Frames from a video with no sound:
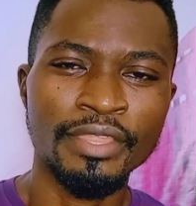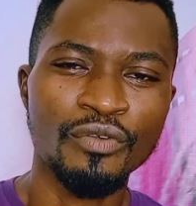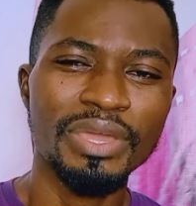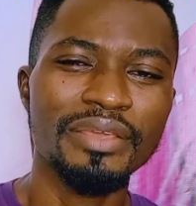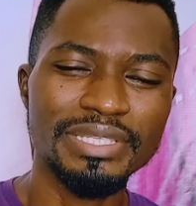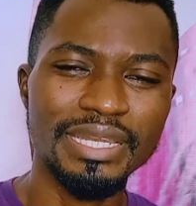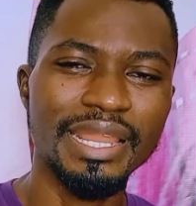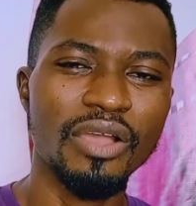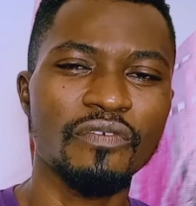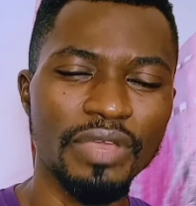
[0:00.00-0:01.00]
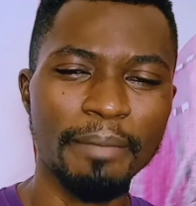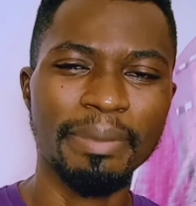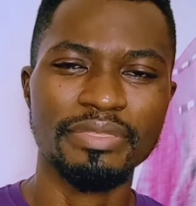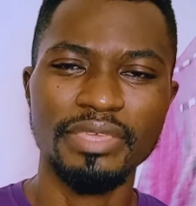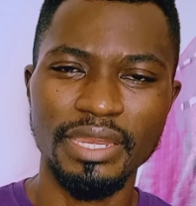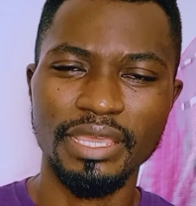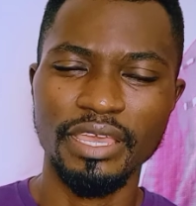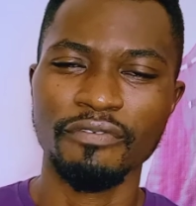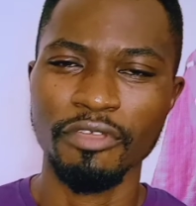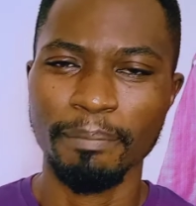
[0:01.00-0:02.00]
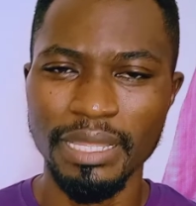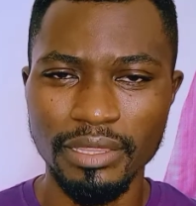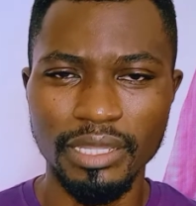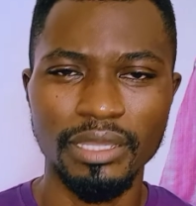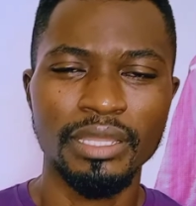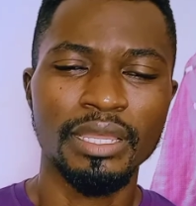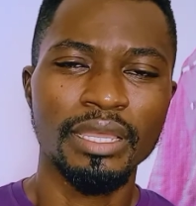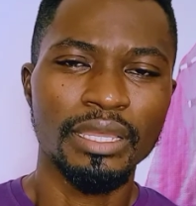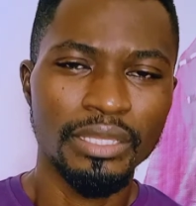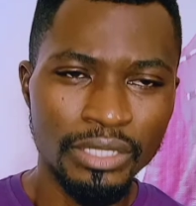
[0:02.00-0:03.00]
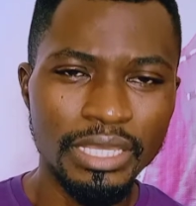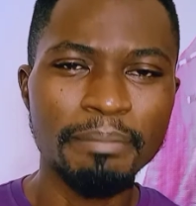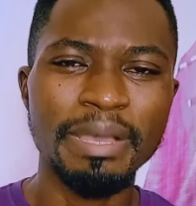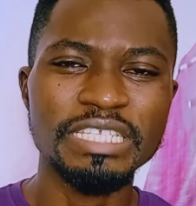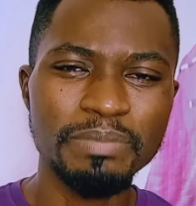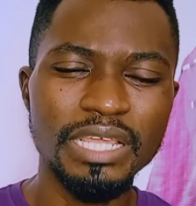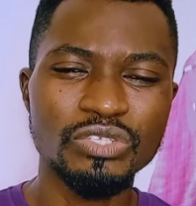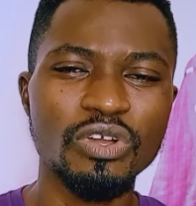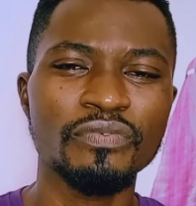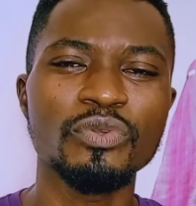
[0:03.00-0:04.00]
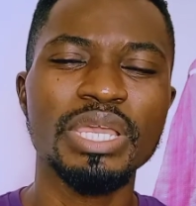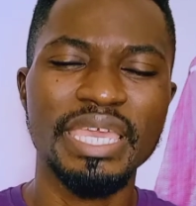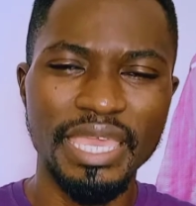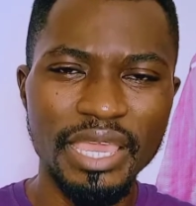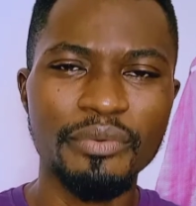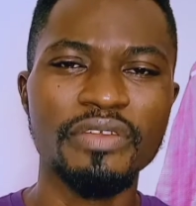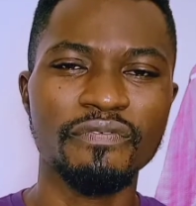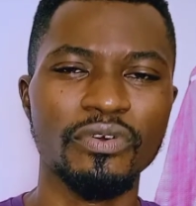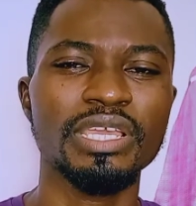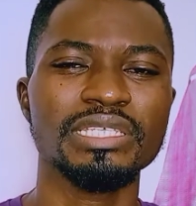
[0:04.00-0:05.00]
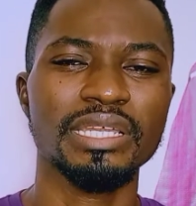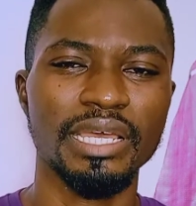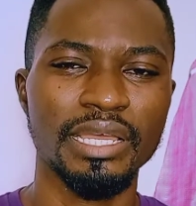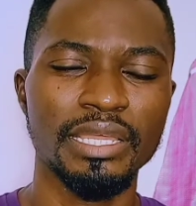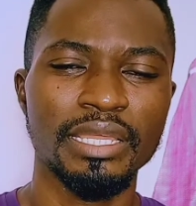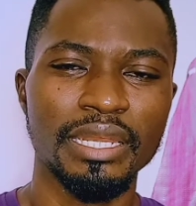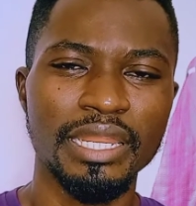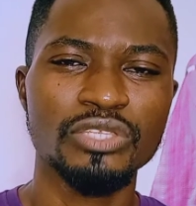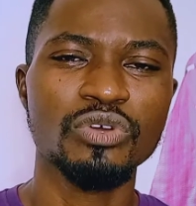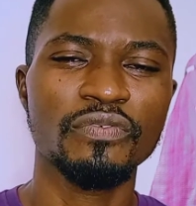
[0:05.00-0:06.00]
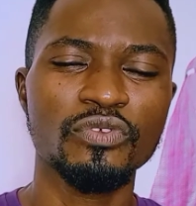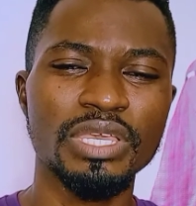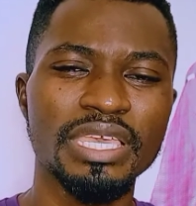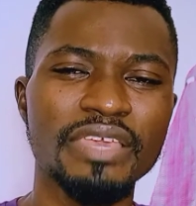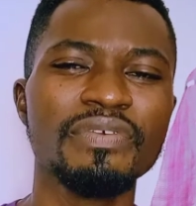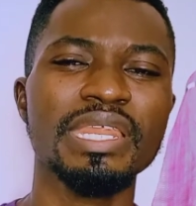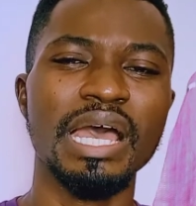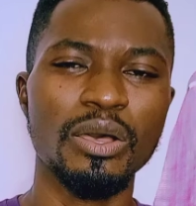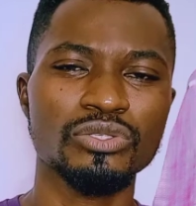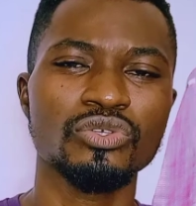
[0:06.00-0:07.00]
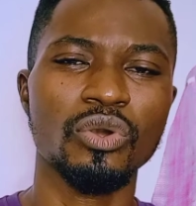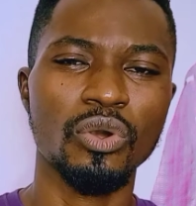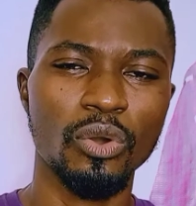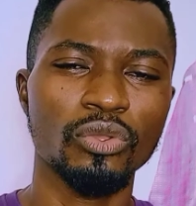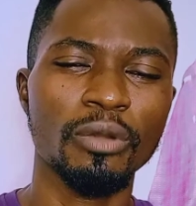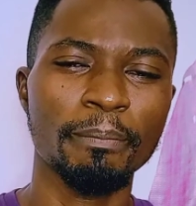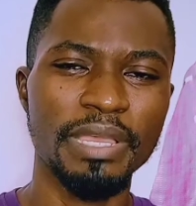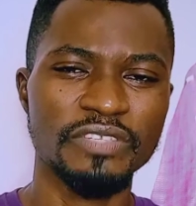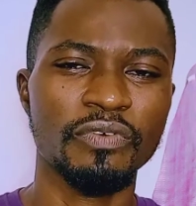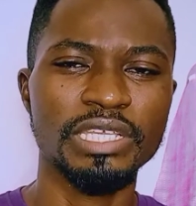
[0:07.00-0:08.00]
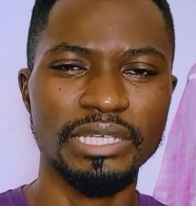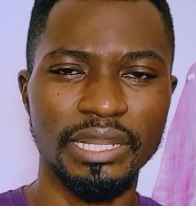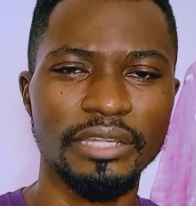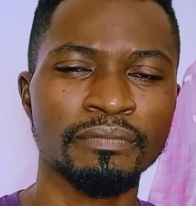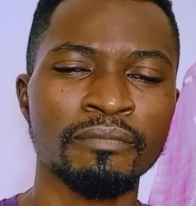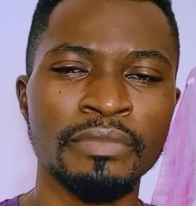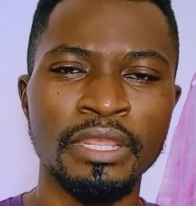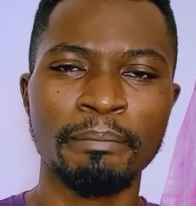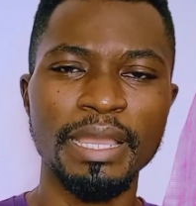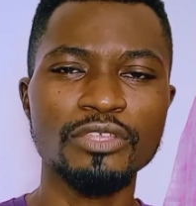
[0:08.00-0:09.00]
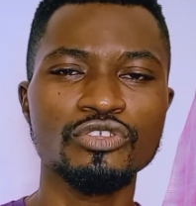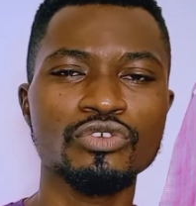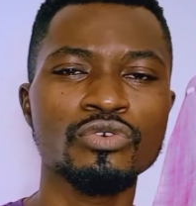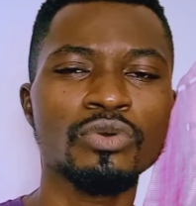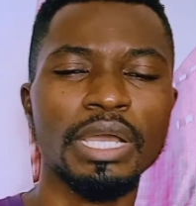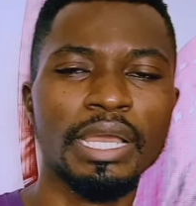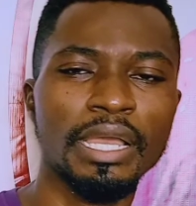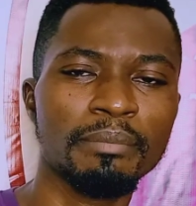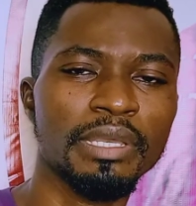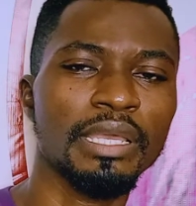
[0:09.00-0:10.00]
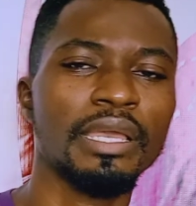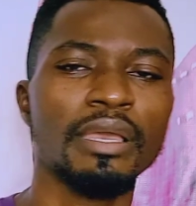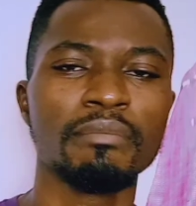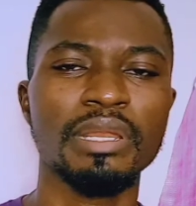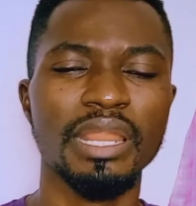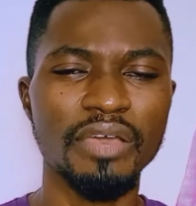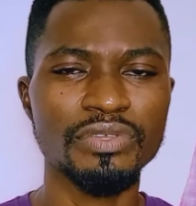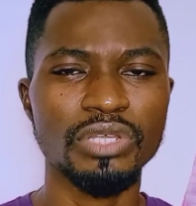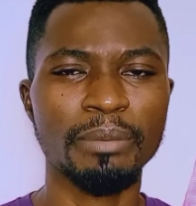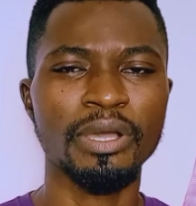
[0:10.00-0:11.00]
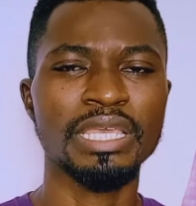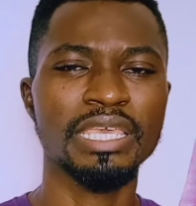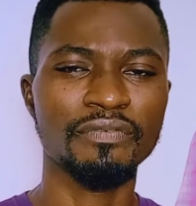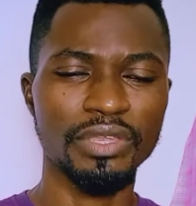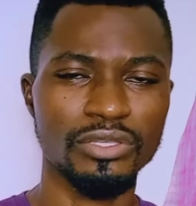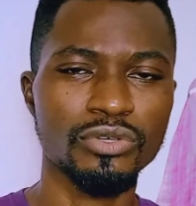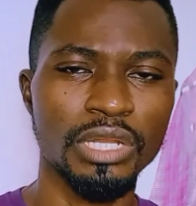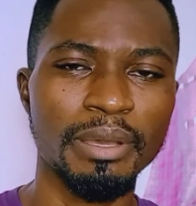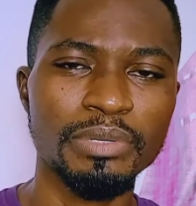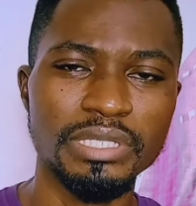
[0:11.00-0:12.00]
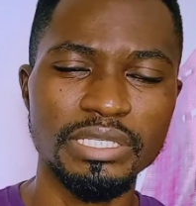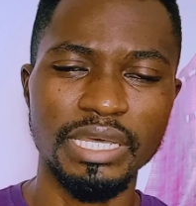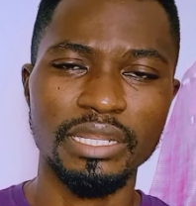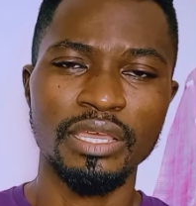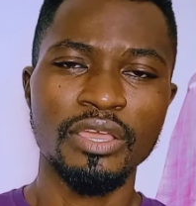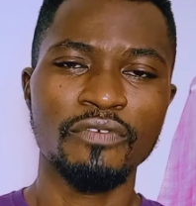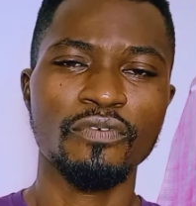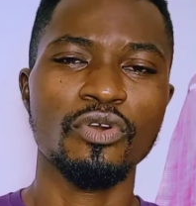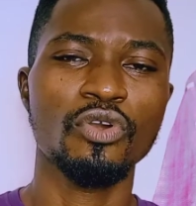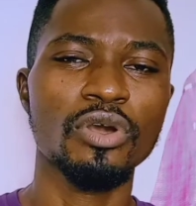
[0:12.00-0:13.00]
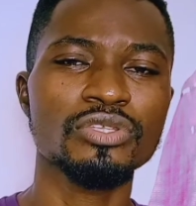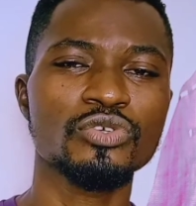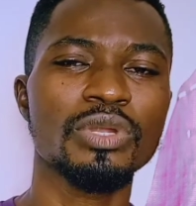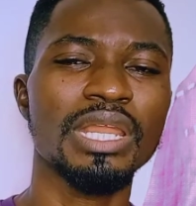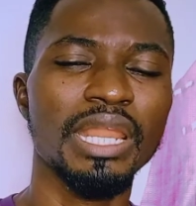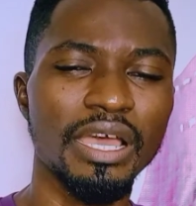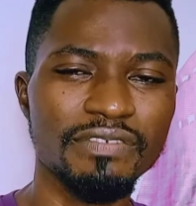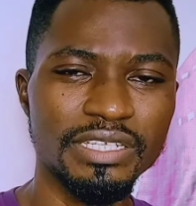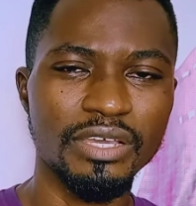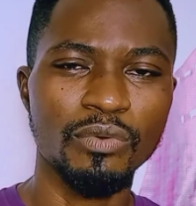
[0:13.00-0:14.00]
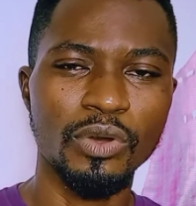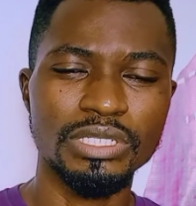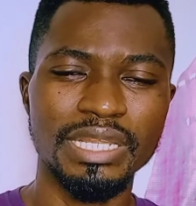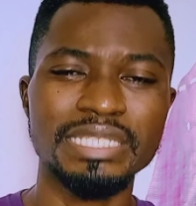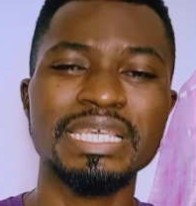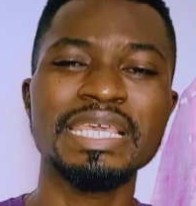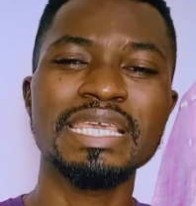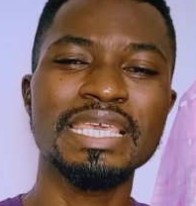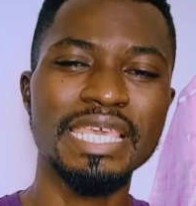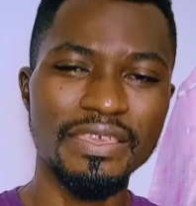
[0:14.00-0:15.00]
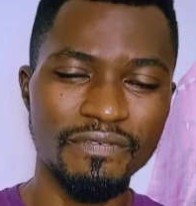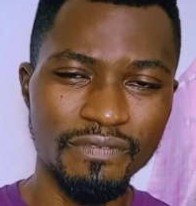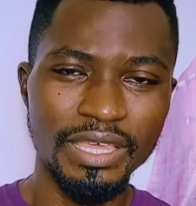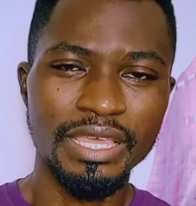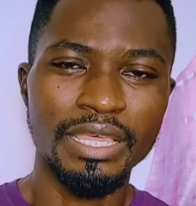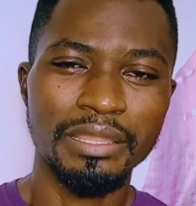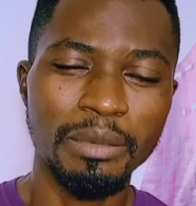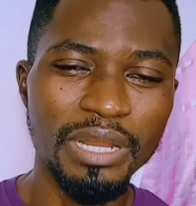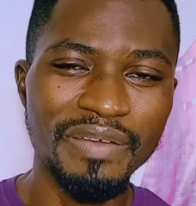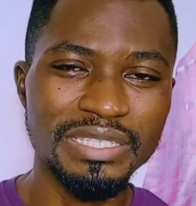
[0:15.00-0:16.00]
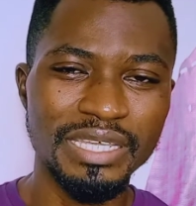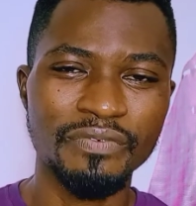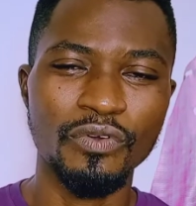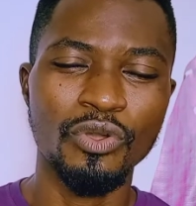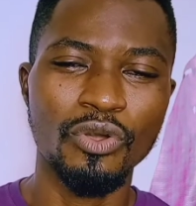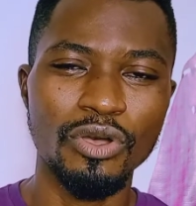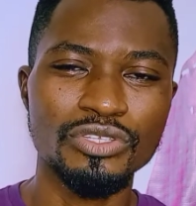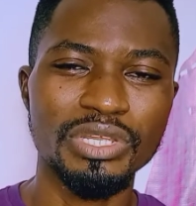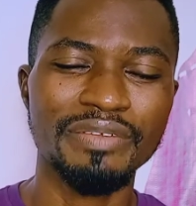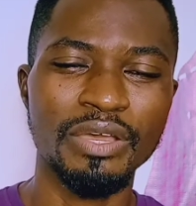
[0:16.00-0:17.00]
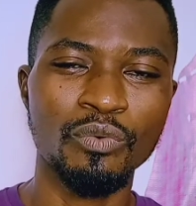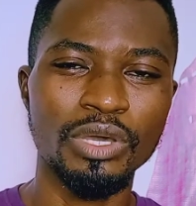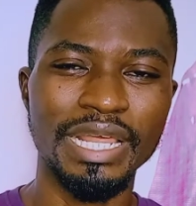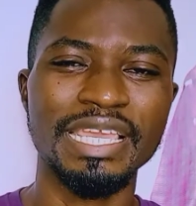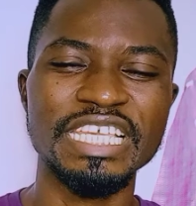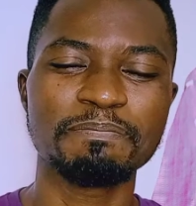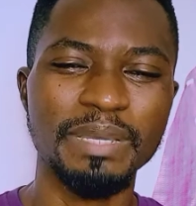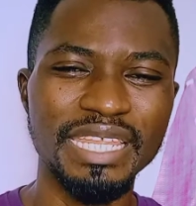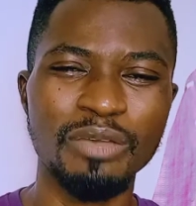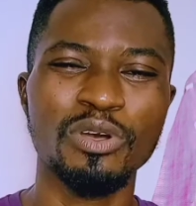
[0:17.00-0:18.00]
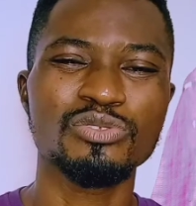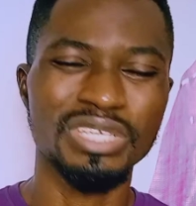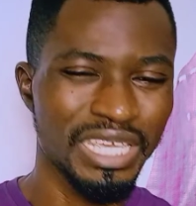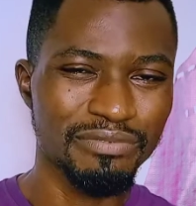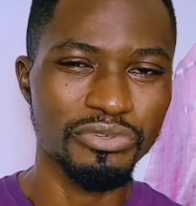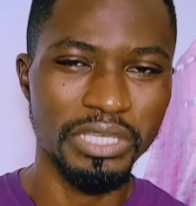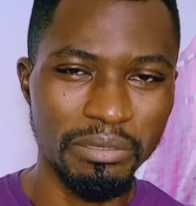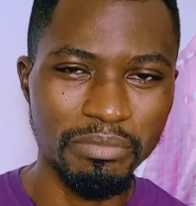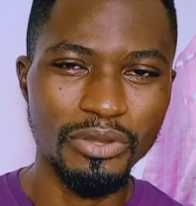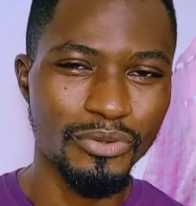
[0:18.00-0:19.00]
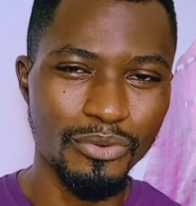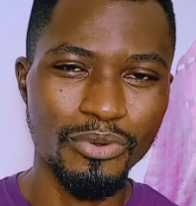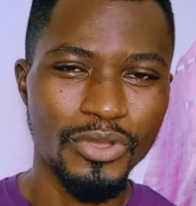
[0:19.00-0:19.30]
When there is lack of empathy and care from your partner, it must be the two of you caring for each other. The two of you giving out your all, your best for each other. Mind you, love is all about giving. So the Bible says that for God so loved the world that he gave. The Bible never said for God so loved the world that he expected the world to give to him. No.